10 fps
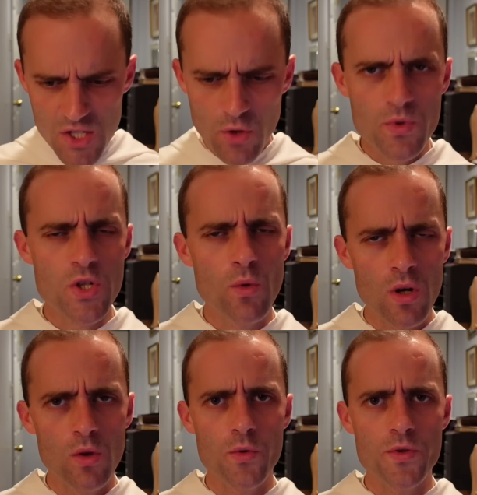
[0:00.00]
So
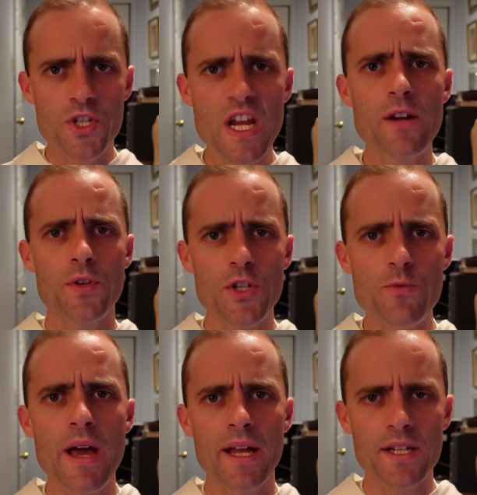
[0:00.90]
our Lord's sacred
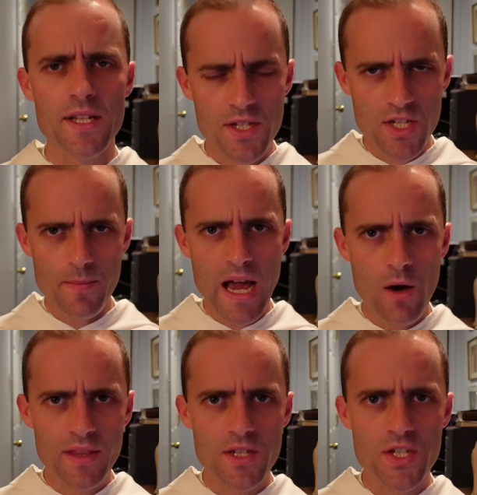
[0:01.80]
humanity is
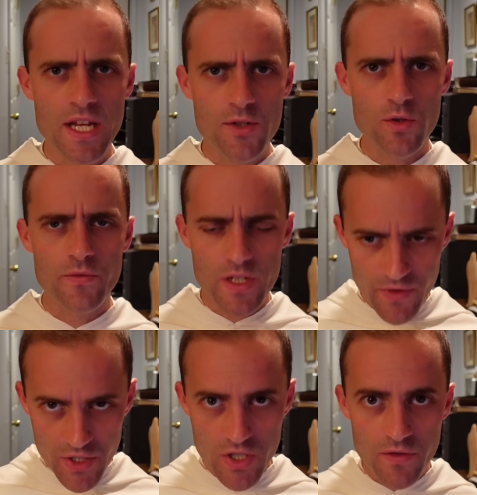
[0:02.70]
somehow at the center of this
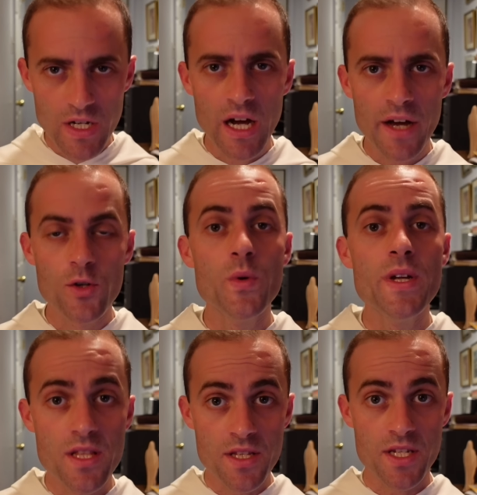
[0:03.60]
vision of God, who
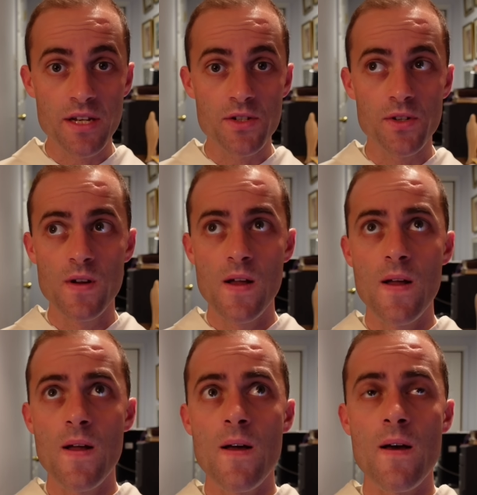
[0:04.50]
is the center.
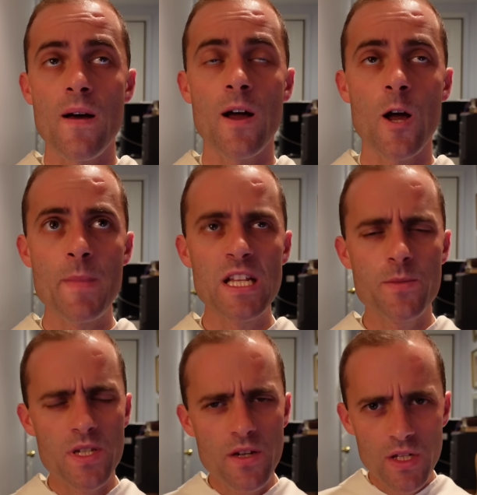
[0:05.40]
And
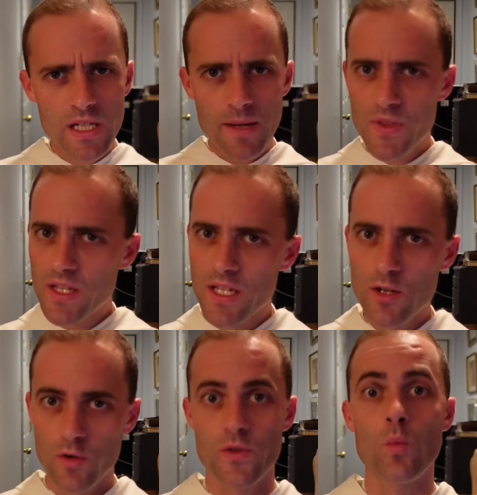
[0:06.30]
specifically, I'm thinking
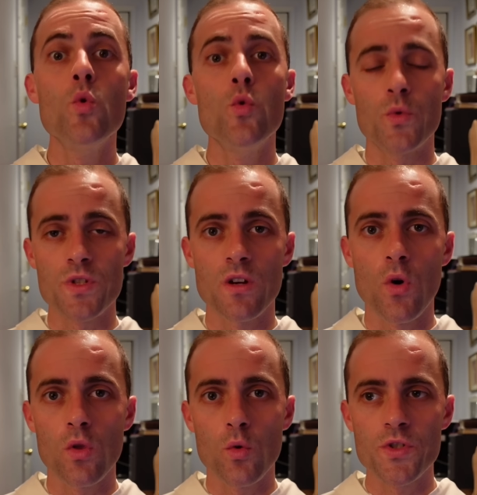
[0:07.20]
here of the wounds
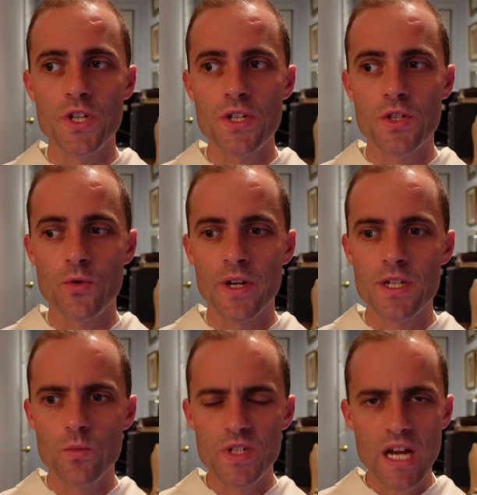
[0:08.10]
of our Lord Jesus
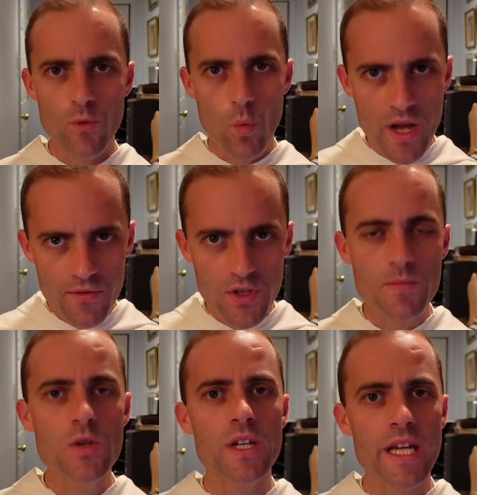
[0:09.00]
Christ, which have a way of
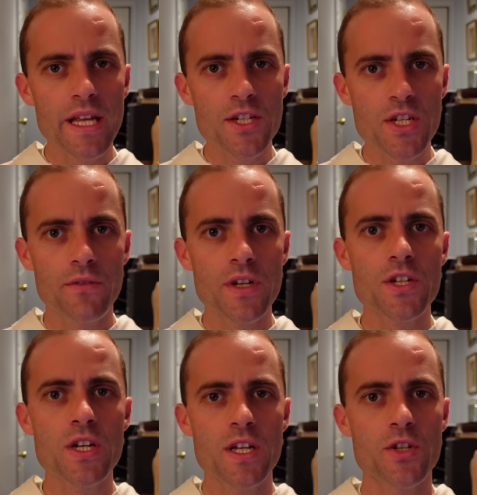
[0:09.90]
communicating
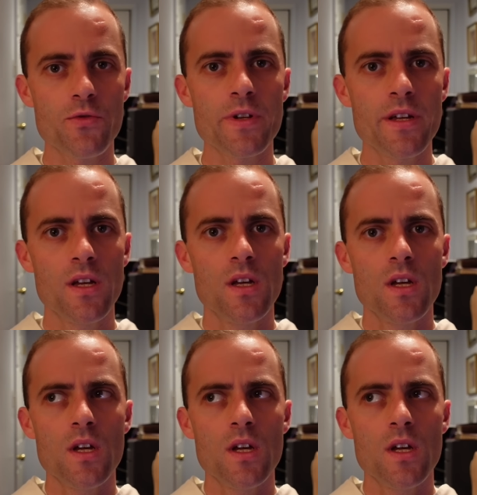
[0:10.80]
salvation history